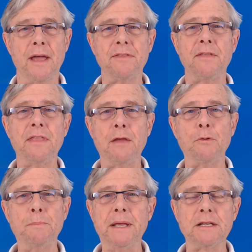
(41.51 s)
and then they
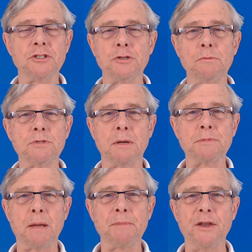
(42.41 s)
would be consumed
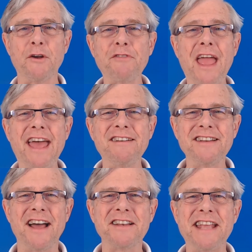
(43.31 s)
sometime later if they
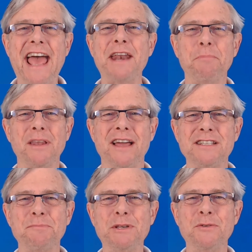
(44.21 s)
hadn't gotten
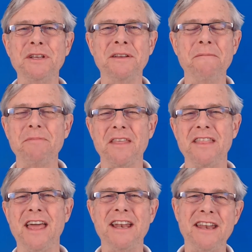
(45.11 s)
cannibalized between
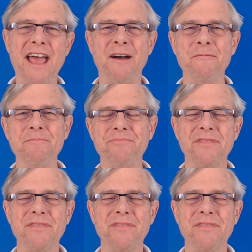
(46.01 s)
then and now.